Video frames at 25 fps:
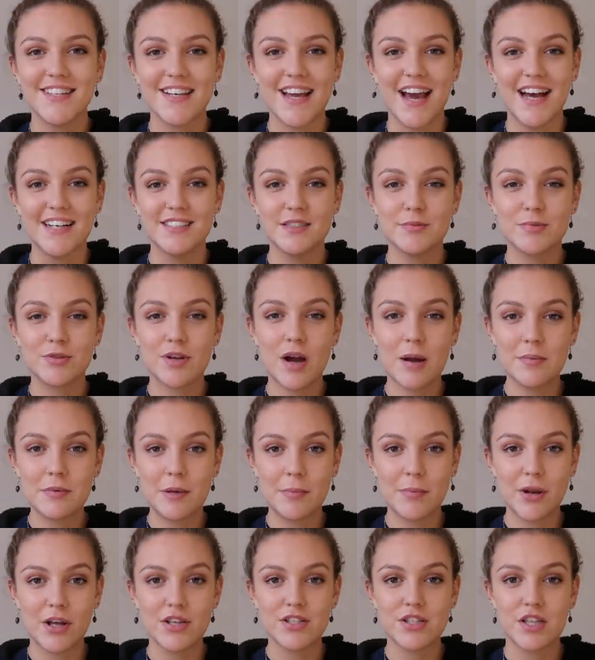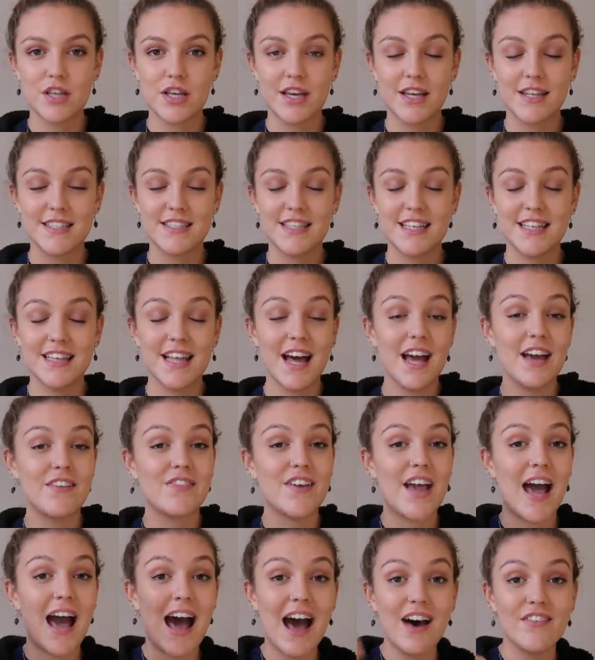So yeah, subscribe down below so that you can see that.
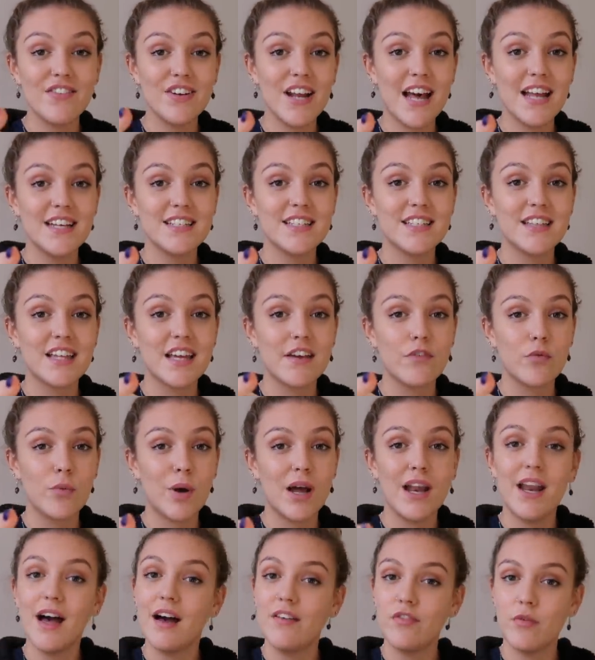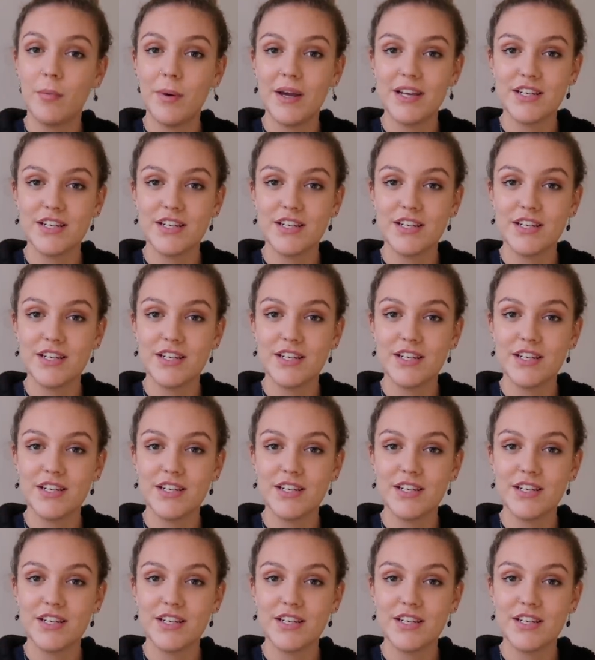If you haven't entered the giveaway live on